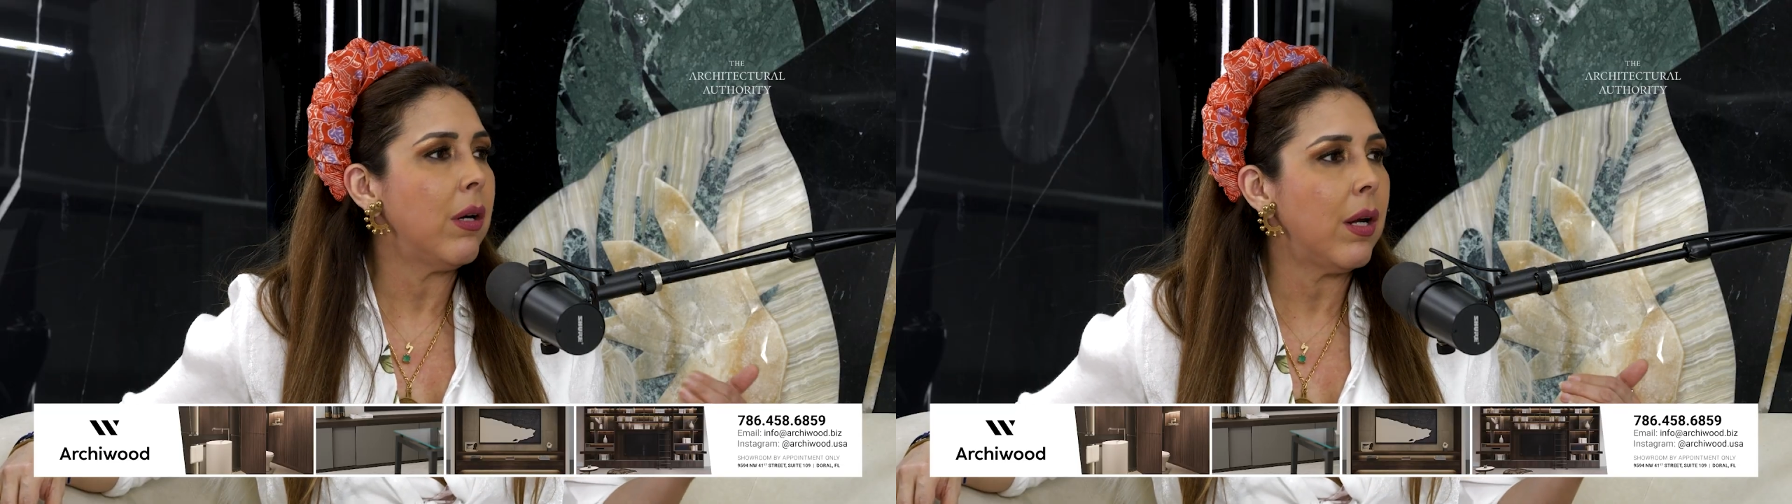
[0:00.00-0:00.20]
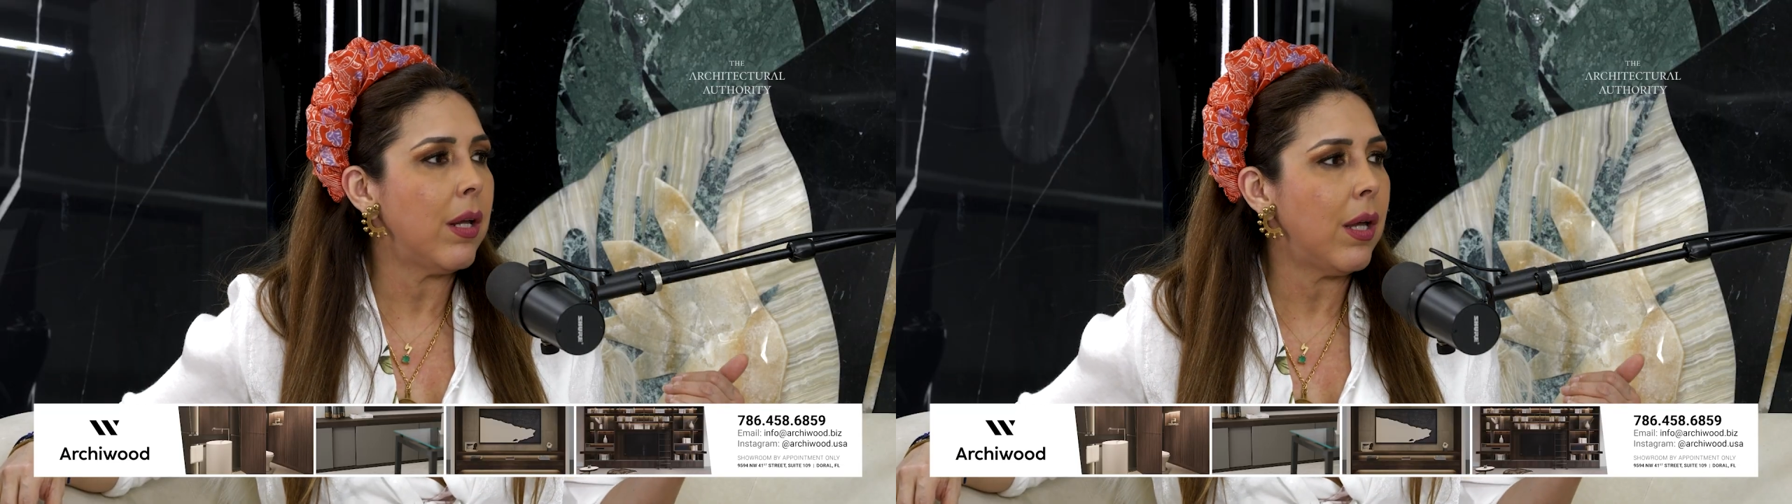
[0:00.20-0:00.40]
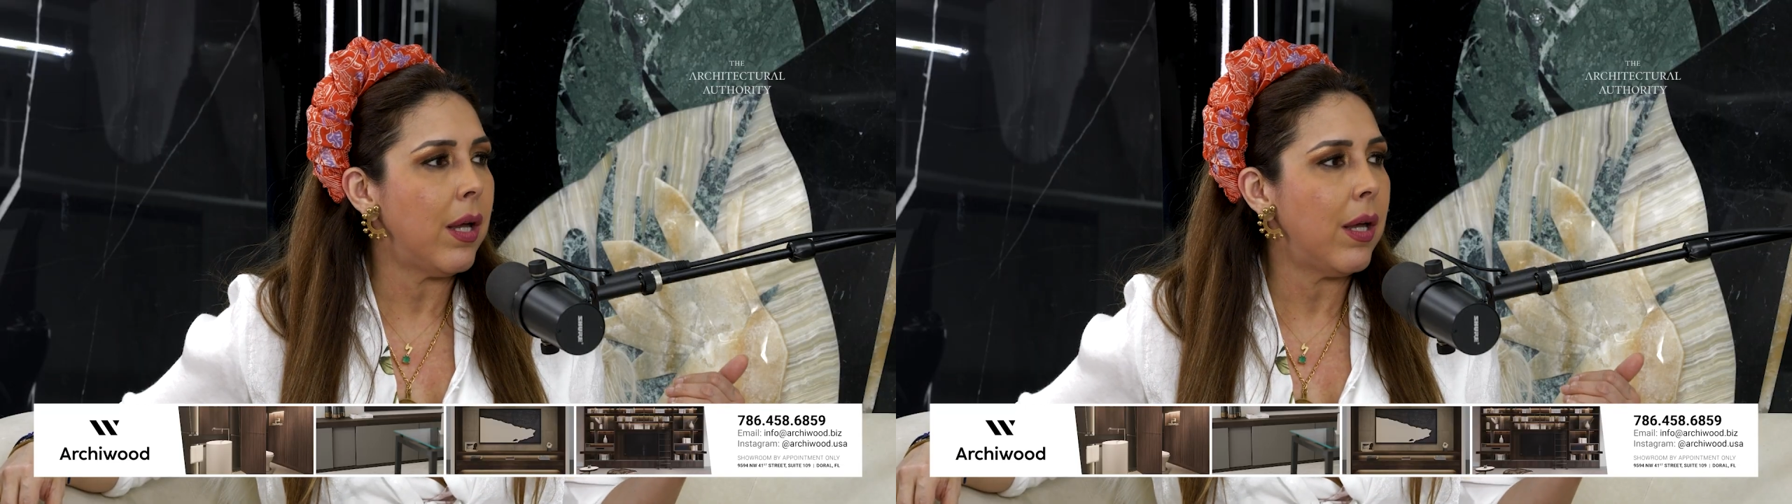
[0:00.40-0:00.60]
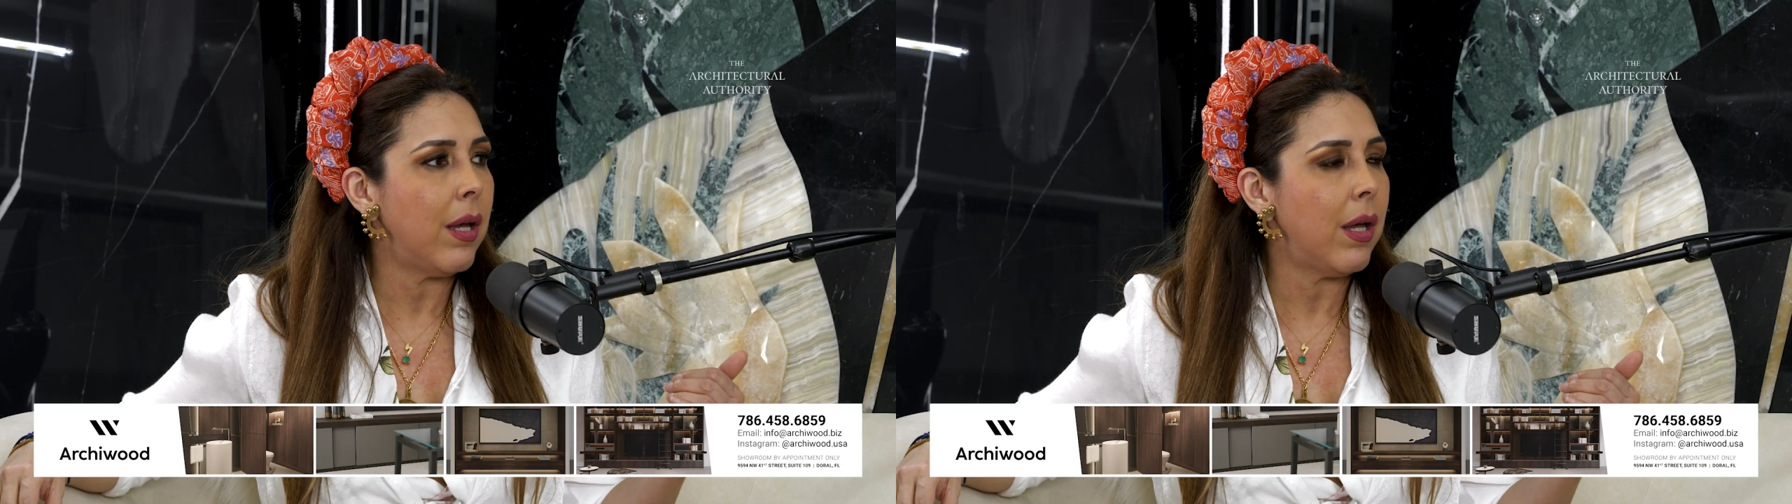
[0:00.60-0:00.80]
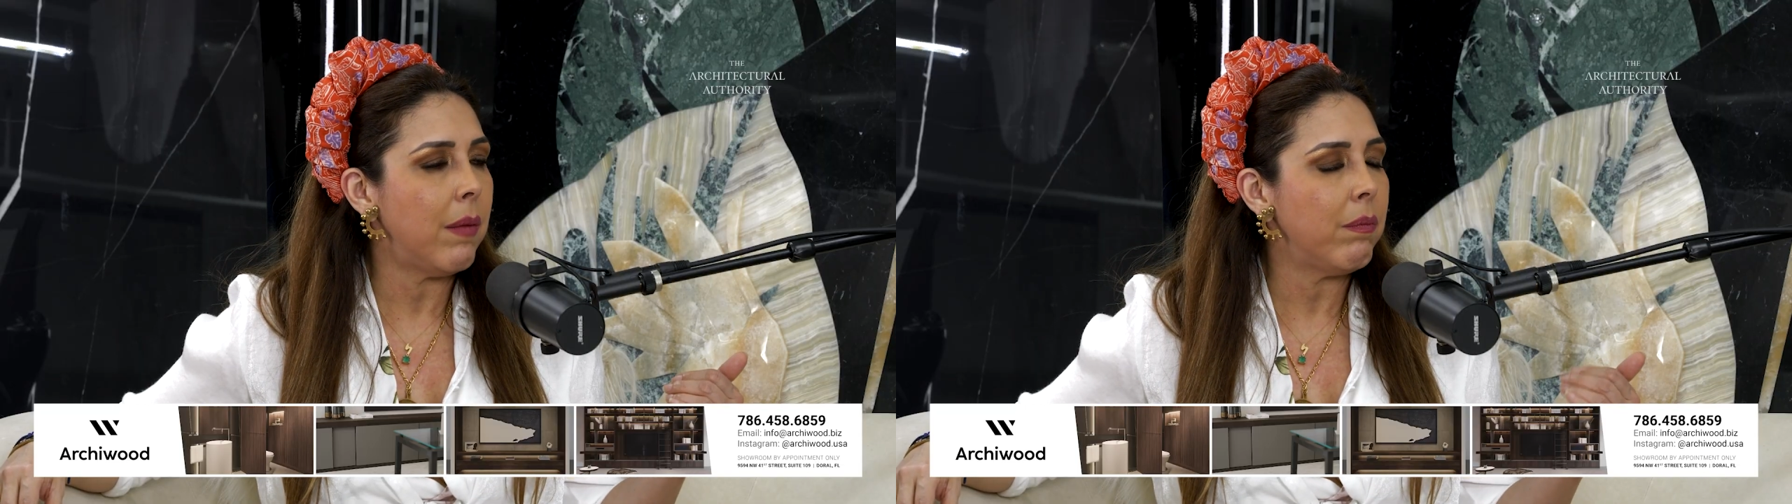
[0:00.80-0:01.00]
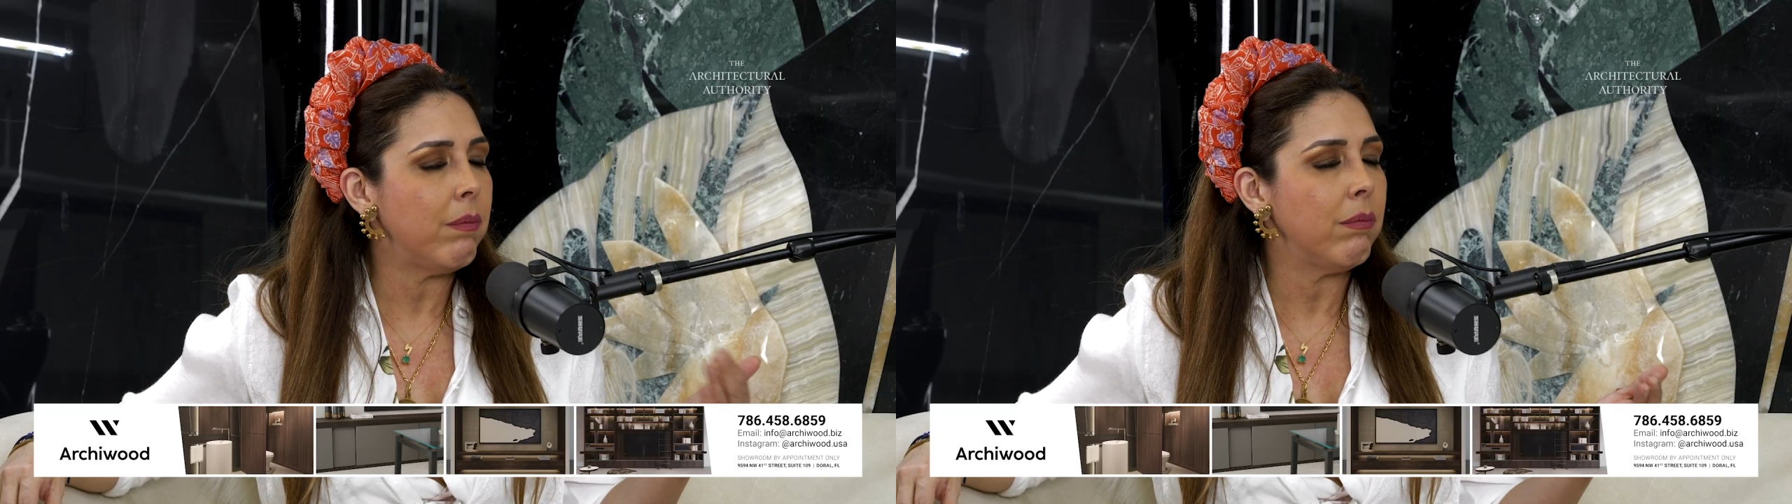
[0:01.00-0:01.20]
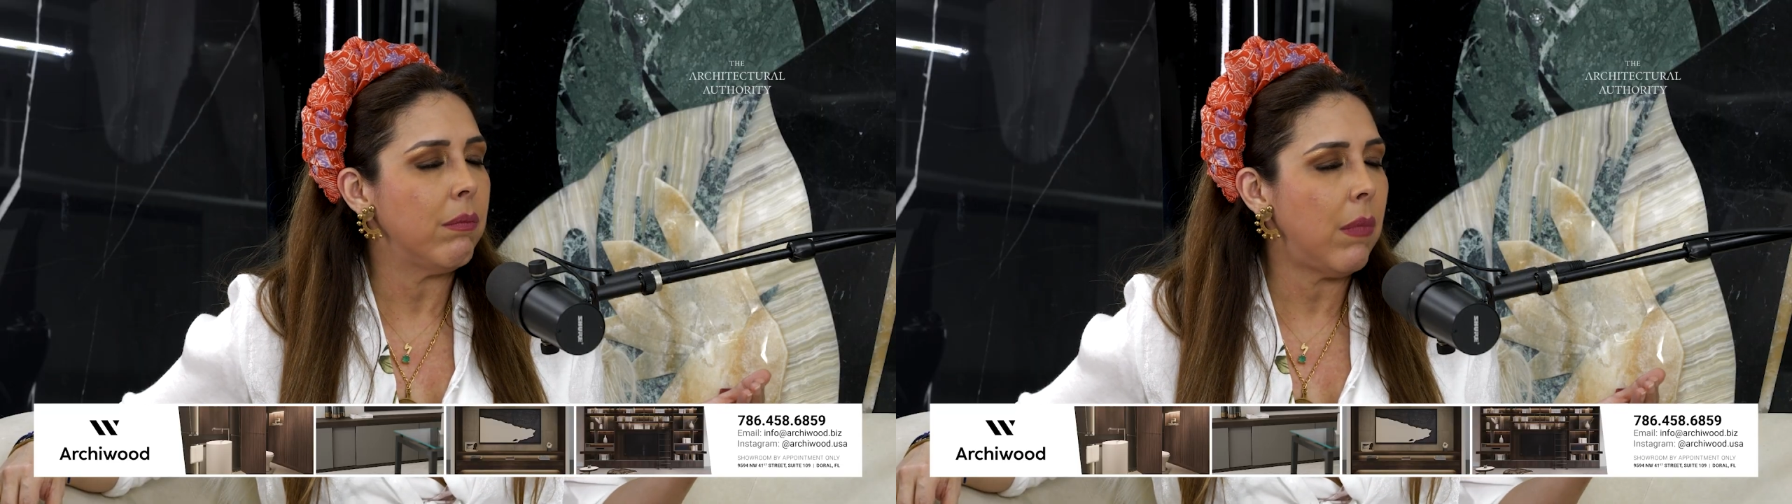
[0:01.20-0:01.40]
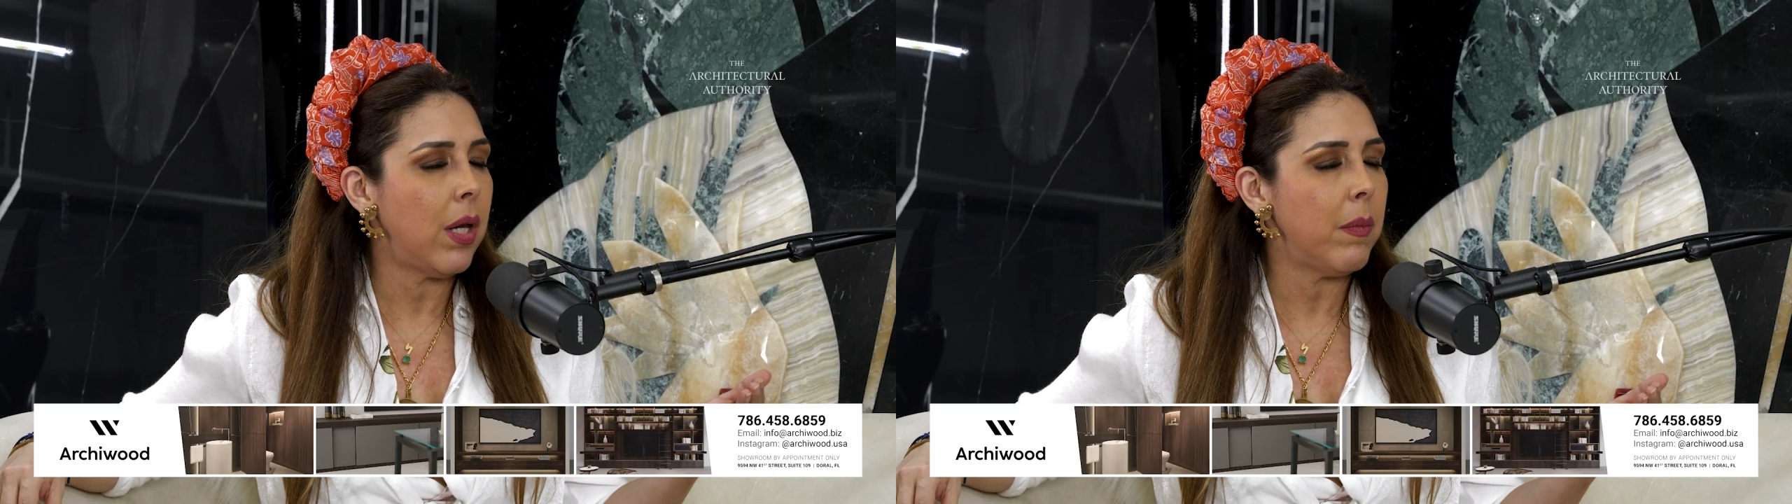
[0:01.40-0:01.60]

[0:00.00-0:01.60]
an